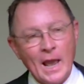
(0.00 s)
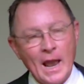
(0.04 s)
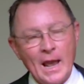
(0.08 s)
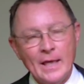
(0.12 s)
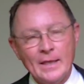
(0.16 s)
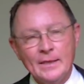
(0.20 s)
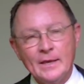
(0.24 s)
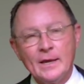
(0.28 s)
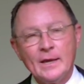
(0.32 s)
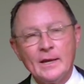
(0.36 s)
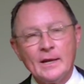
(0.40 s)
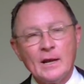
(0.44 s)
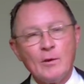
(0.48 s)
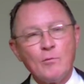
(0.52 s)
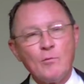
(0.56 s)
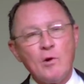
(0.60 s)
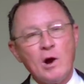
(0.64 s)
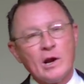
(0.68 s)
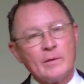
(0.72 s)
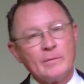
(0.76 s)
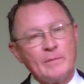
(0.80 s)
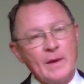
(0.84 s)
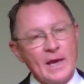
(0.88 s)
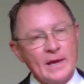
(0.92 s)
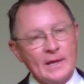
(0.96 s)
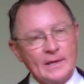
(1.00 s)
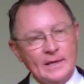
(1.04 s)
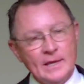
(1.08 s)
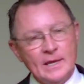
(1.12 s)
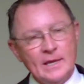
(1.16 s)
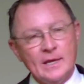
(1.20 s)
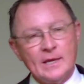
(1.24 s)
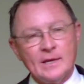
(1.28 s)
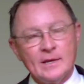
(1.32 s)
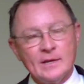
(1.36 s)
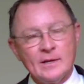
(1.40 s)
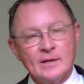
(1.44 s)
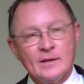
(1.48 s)
And then I walked back
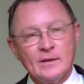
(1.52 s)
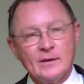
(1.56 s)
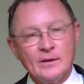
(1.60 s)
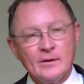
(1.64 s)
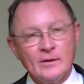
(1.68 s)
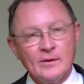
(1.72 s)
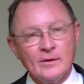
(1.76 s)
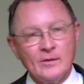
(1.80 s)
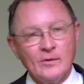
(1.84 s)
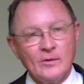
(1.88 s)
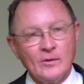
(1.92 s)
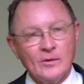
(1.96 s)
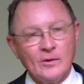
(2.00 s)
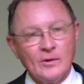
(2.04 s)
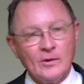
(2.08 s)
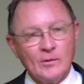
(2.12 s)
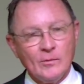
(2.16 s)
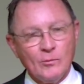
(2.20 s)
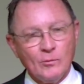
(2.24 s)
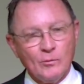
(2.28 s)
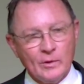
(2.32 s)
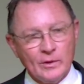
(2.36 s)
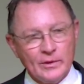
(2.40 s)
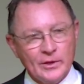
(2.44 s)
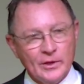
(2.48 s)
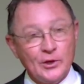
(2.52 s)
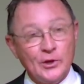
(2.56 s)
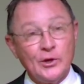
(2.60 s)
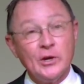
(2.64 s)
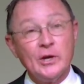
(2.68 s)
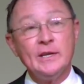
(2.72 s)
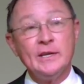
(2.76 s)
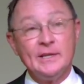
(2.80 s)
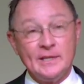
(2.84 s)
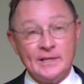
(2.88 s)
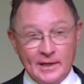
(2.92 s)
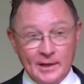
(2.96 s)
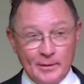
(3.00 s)
in with a
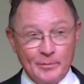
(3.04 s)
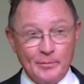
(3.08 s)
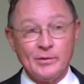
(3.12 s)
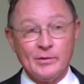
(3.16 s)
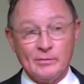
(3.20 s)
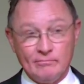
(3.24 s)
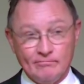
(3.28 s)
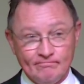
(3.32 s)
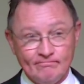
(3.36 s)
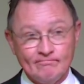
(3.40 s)
good tip